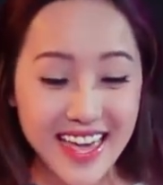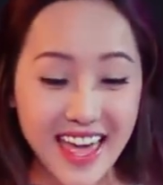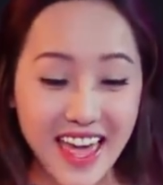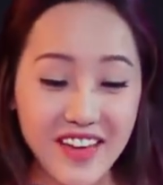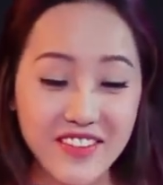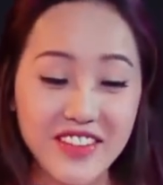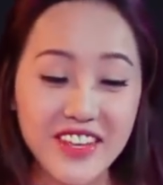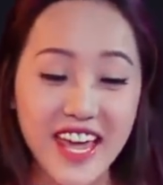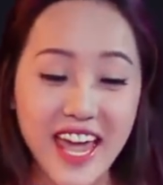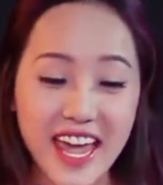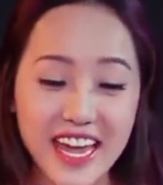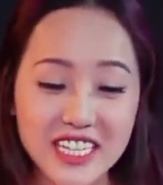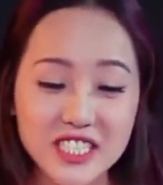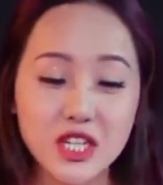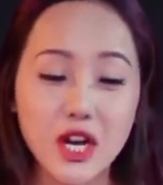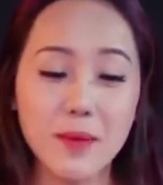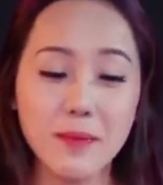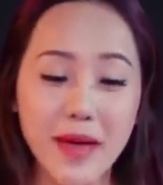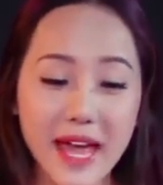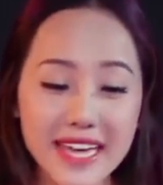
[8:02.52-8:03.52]
At the
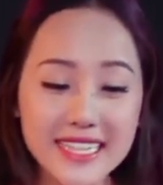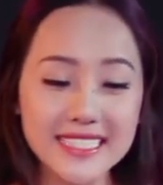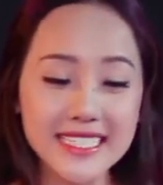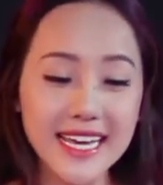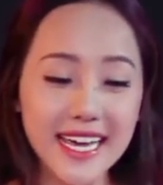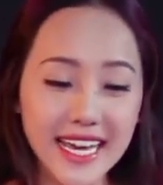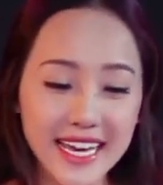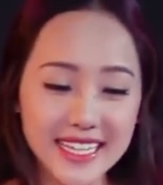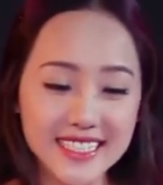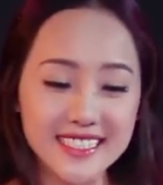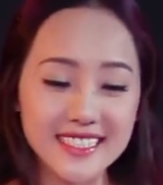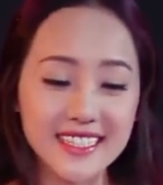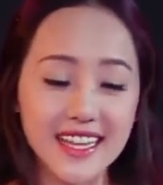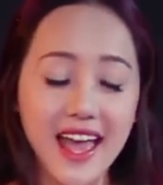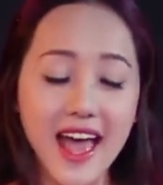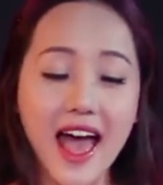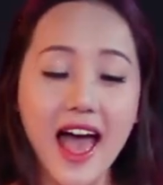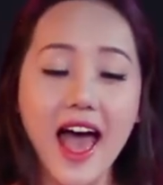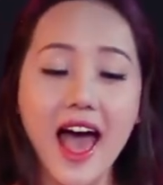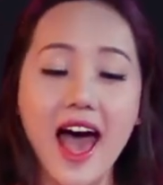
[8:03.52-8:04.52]
age of 18,
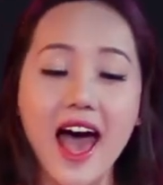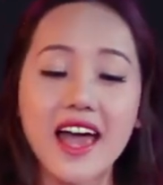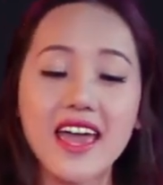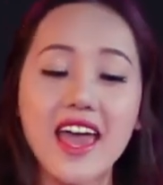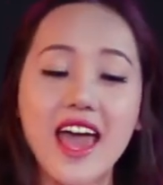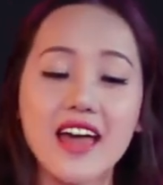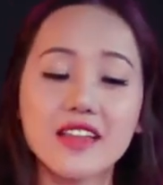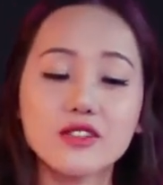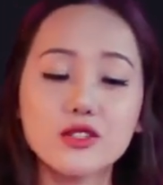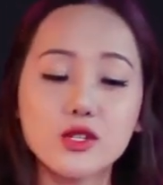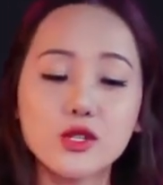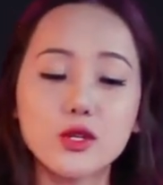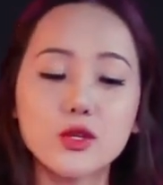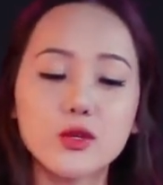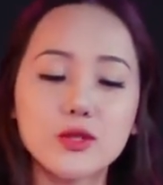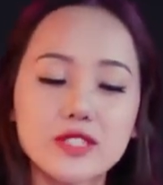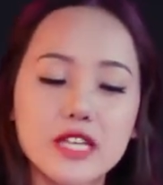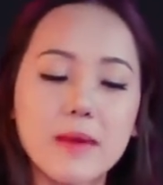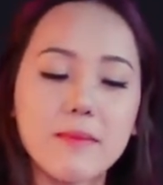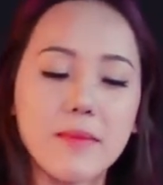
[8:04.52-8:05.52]
I had to
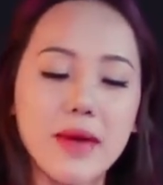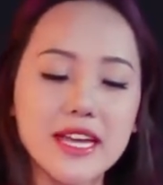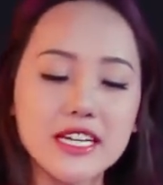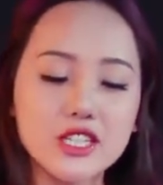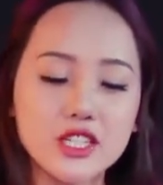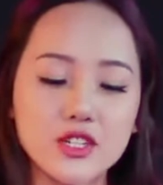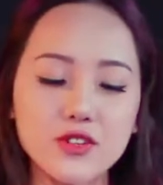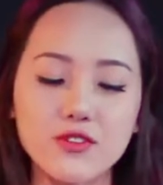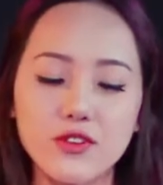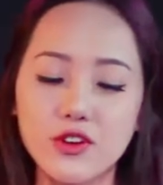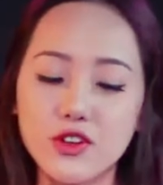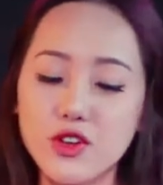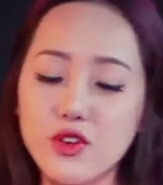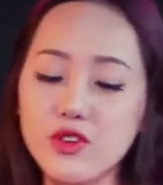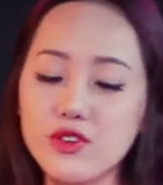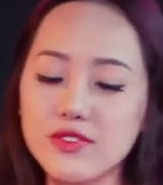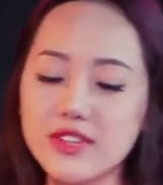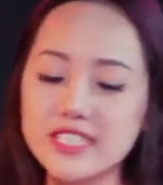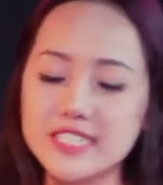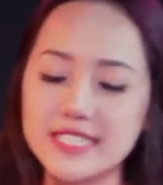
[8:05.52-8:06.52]
choose a major for
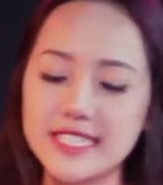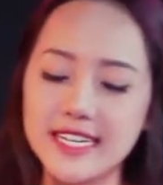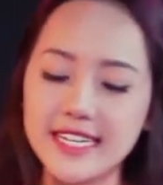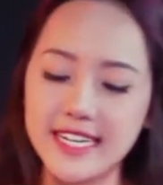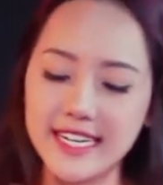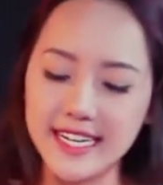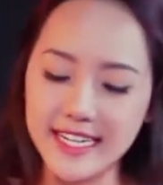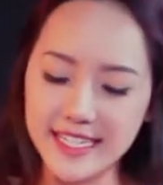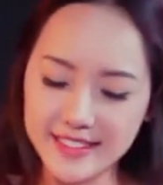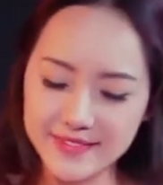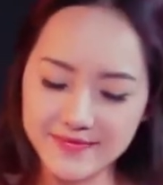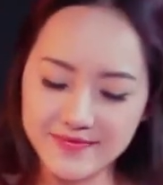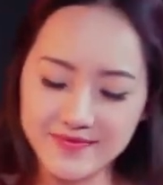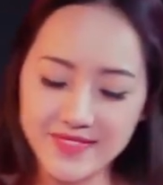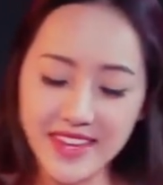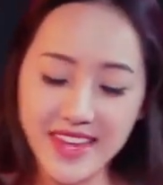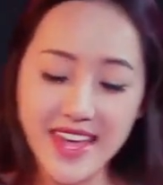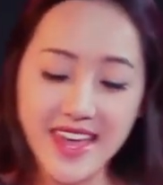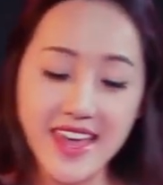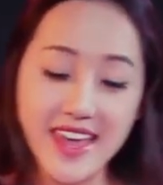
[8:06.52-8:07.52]
university.
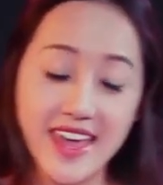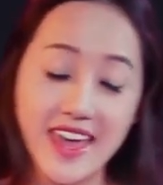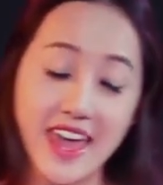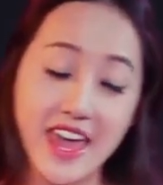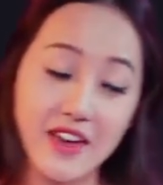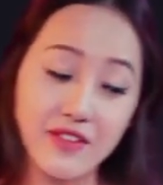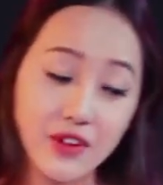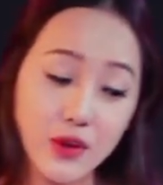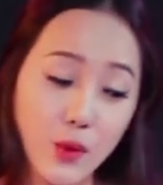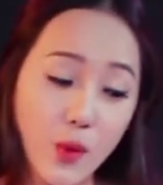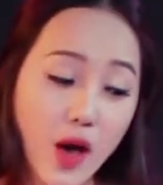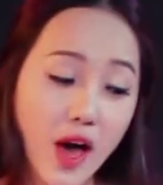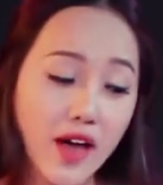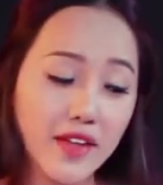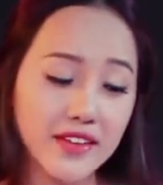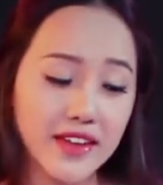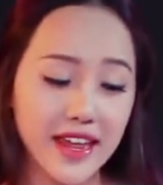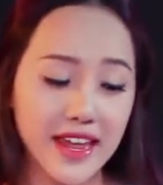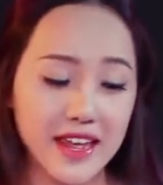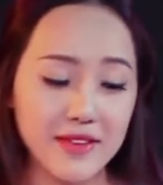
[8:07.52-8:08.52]

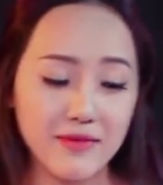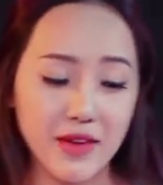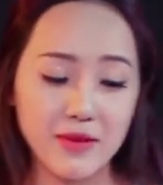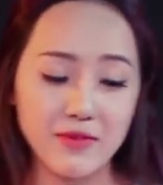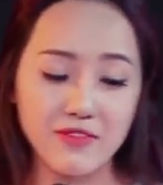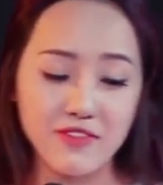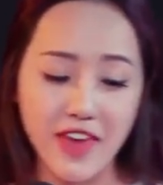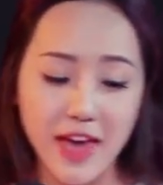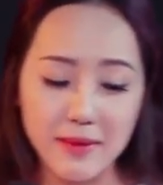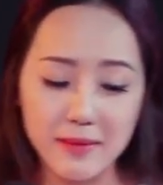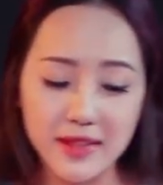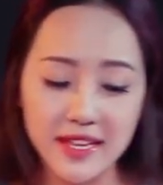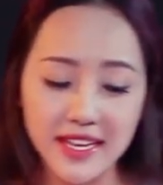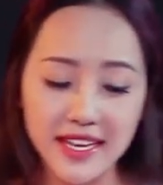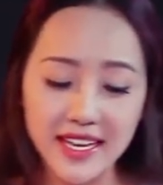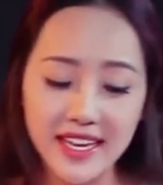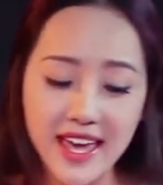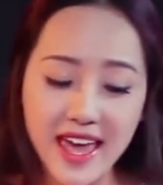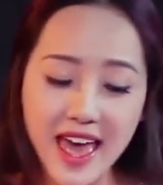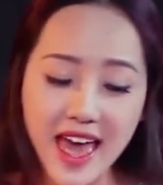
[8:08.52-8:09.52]
Everyone in my
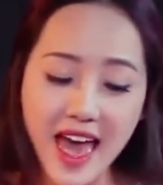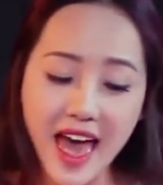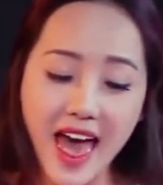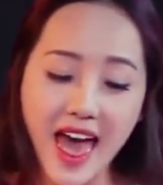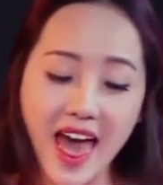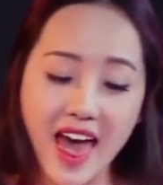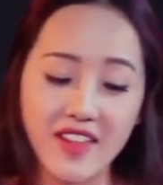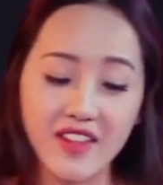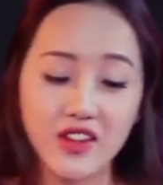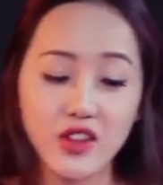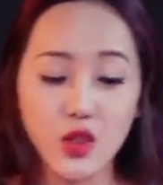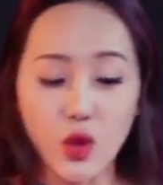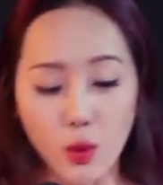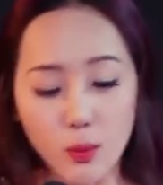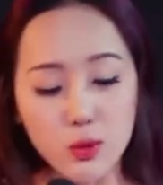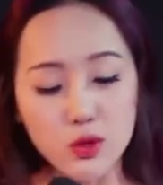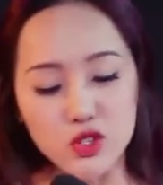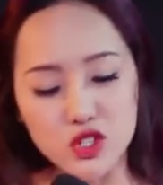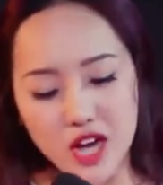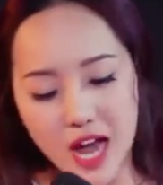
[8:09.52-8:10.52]
family had a
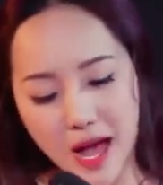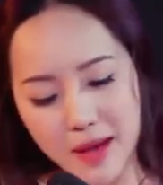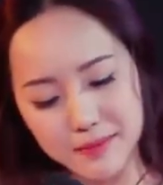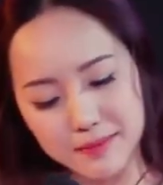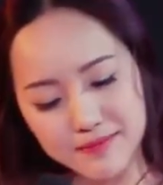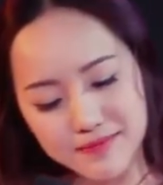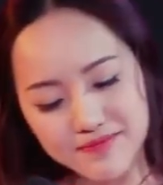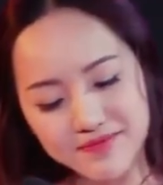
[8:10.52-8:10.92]
normal job.